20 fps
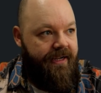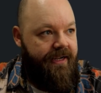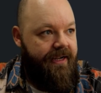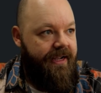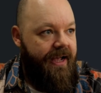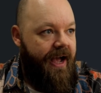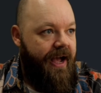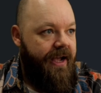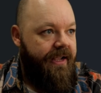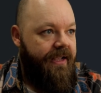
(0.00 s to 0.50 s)

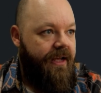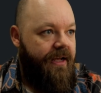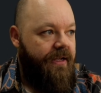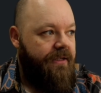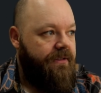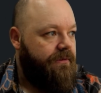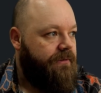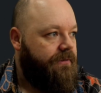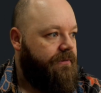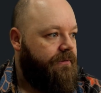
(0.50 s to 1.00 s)
Gaia,
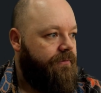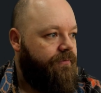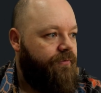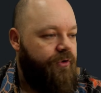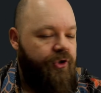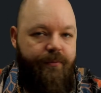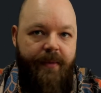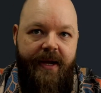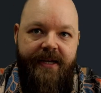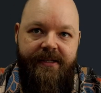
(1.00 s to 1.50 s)

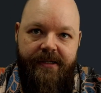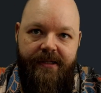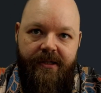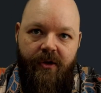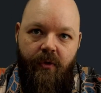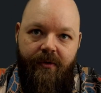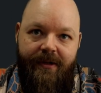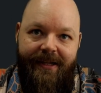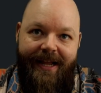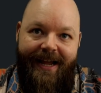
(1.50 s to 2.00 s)
which makes it
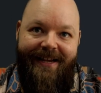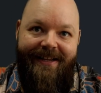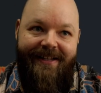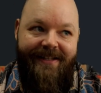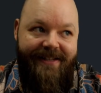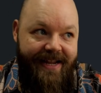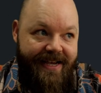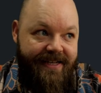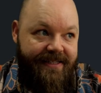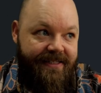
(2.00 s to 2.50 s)
look like
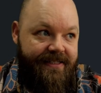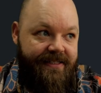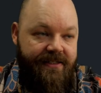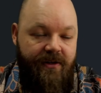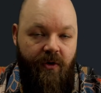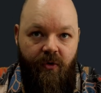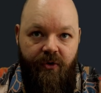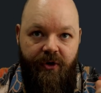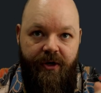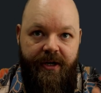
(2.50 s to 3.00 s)
this.
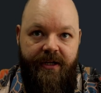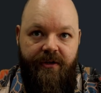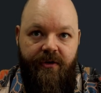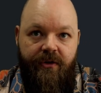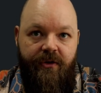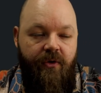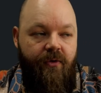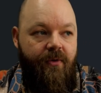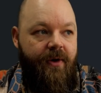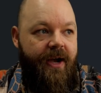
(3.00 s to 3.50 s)
All you need to
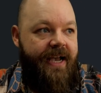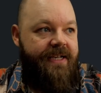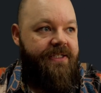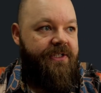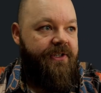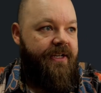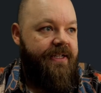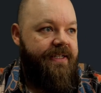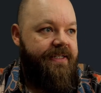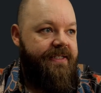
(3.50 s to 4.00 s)
do, as
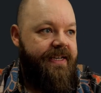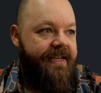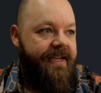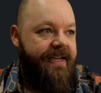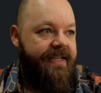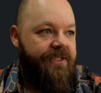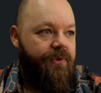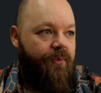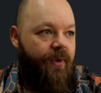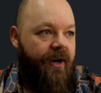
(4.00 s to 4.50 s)
you can see,
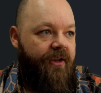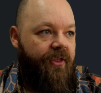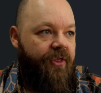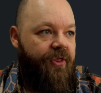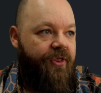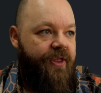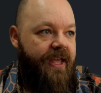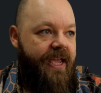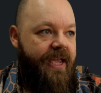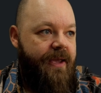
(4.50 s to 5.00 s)
is write
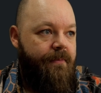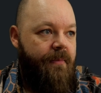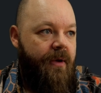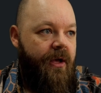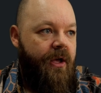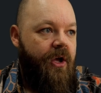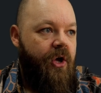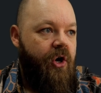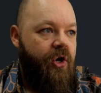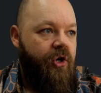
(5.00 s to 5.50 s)
theme
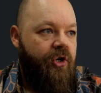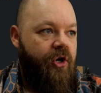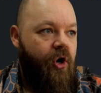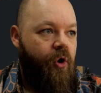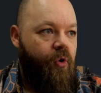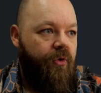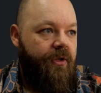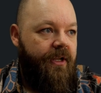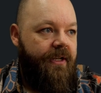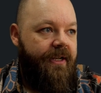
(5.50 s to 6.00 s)

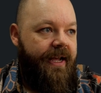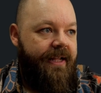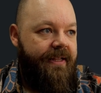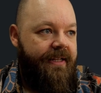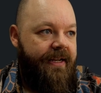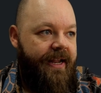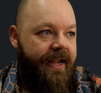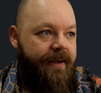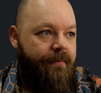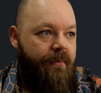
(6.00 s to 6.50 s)
colon and
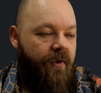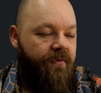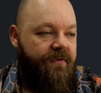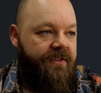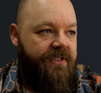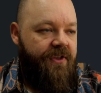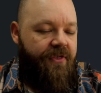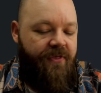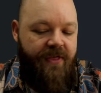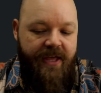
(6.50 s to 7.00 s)
the name of
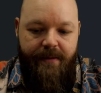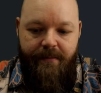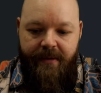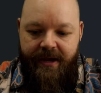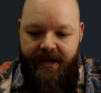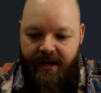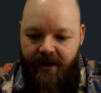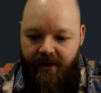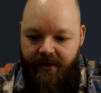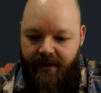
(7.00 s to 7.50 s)
this theme
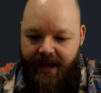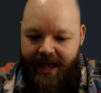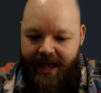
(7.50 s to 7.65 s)
here.